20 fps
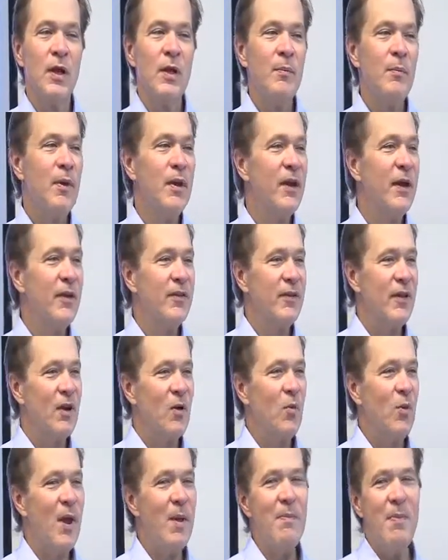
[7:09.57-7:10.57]
Because on a
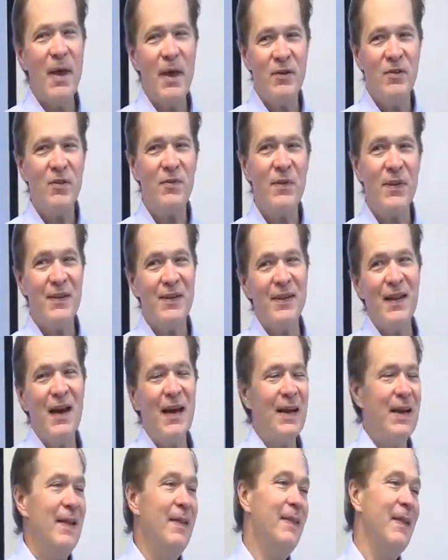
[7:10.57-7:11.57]
web page, if it's
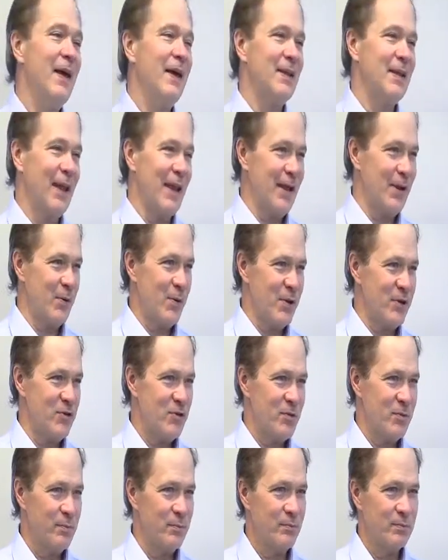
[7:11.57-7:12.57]
not in that language,
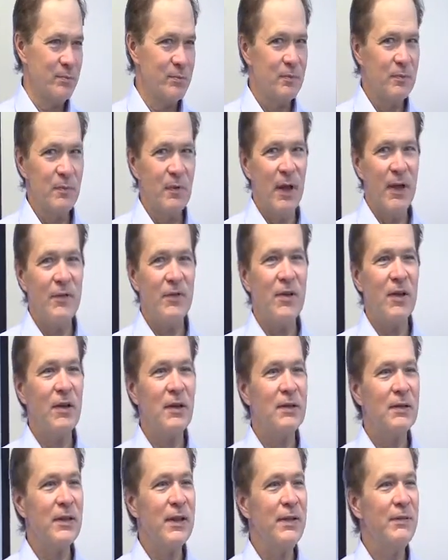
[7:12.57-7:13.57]
it's going to
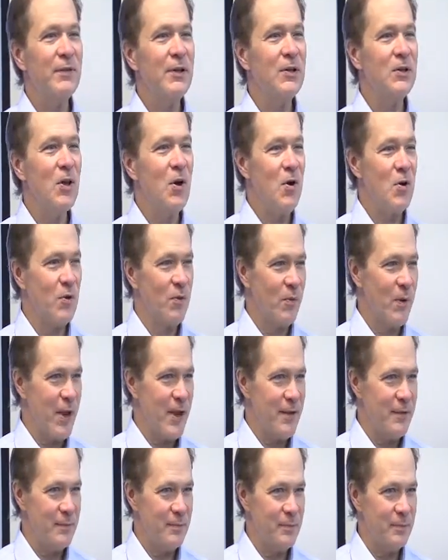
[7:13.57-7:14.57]
leave it alone,
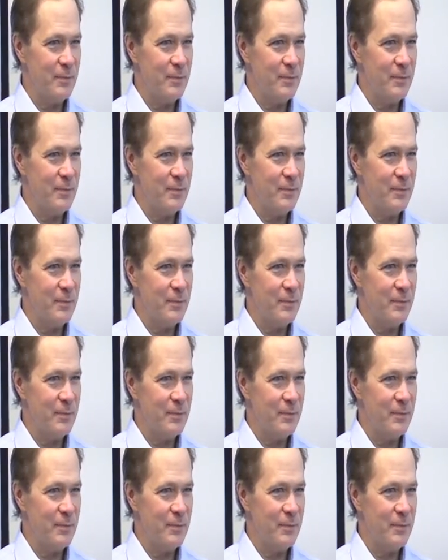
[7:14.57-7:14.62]
right?